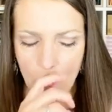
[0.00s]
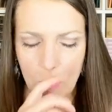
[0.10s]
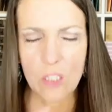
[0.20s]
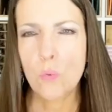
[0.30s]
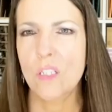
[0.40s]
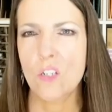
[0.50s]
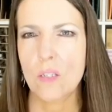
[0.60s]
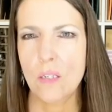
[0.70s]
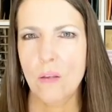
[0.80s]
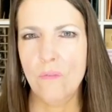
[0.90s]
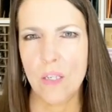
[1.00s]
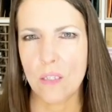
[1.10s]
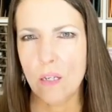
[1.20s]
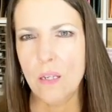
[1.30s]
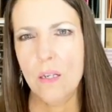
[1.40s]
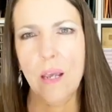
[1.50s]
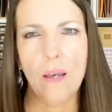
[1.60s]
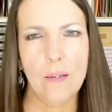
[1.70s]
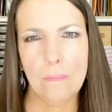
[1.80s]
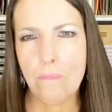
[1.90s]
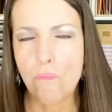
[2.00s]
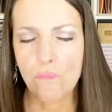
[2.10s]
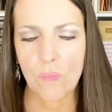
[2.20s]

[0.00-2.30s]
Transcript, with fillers: Plus we just get to visit and